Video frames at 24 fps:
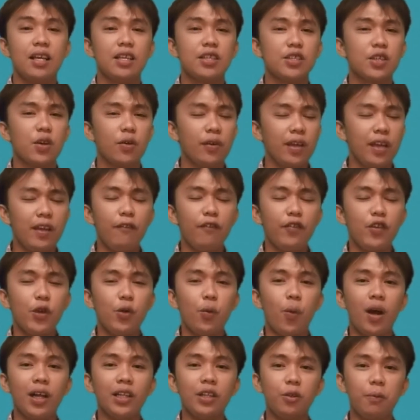So if
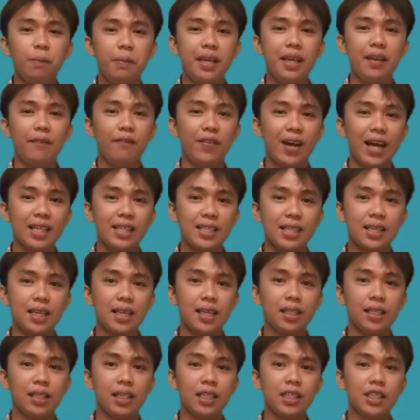you want to be advanced in
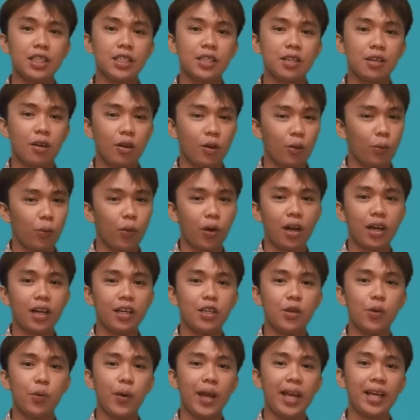English, what
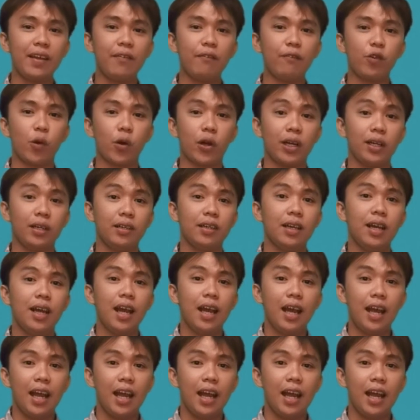are you waiting for?